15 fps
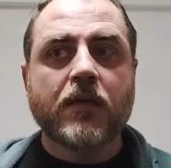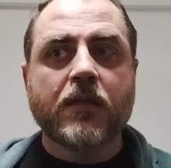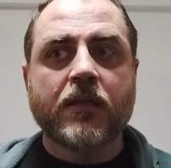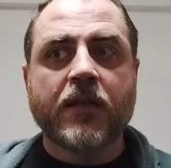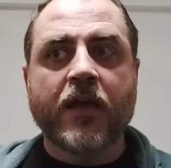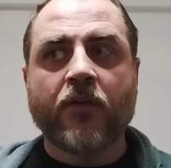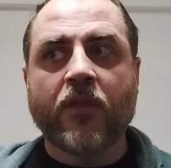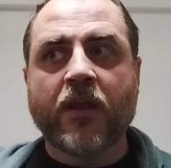
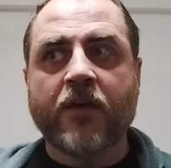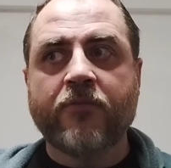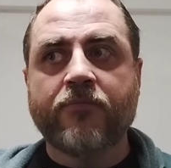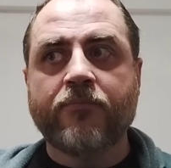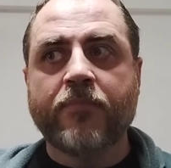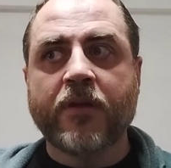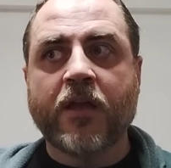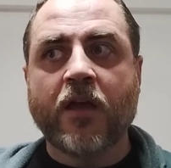that
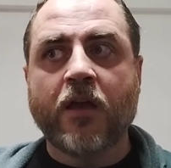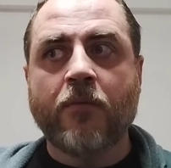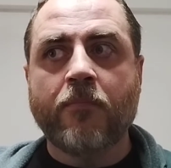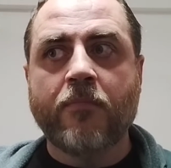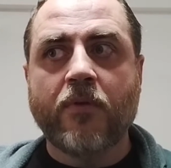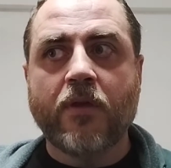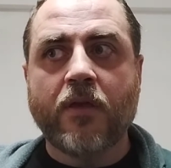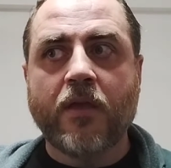I've
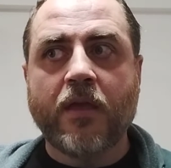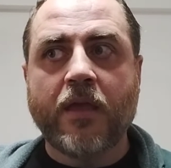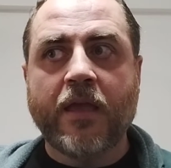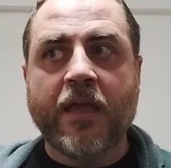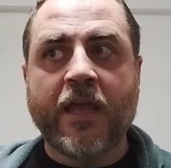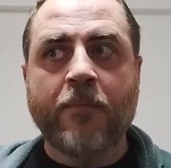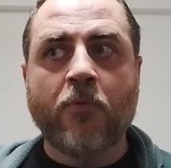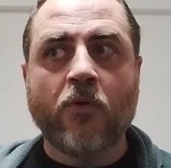become
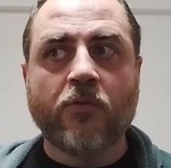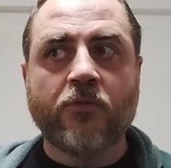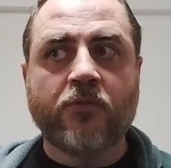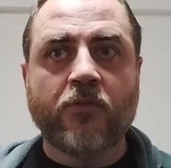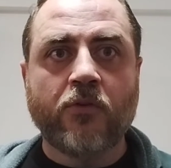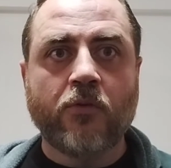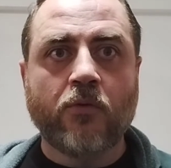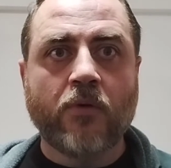able
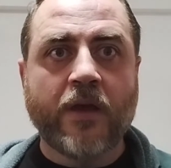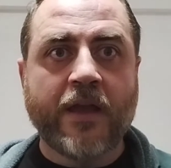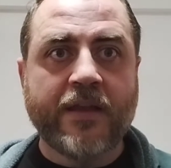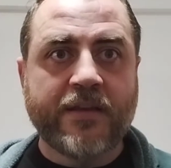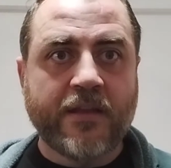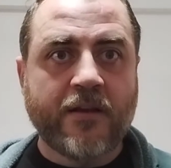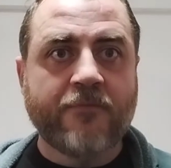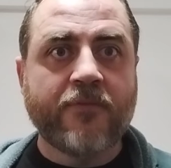to
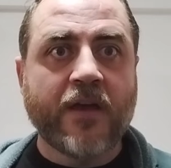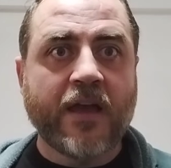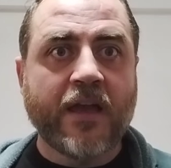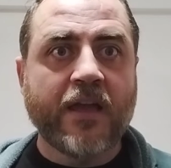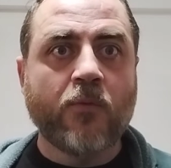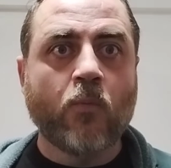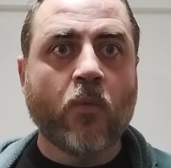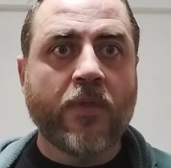
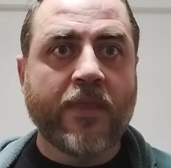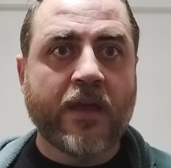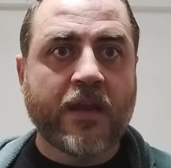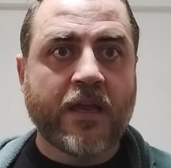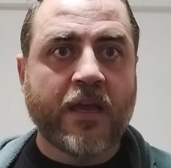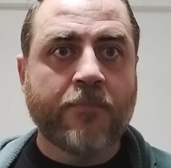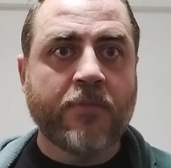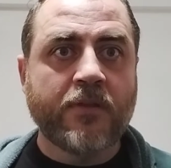identify when that
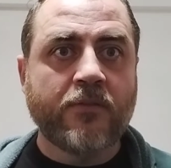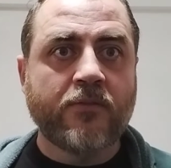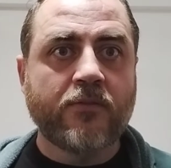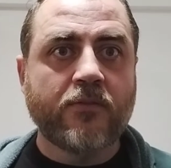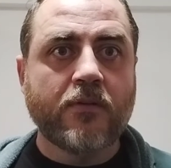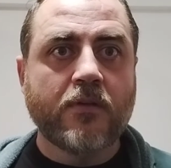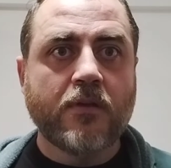happens,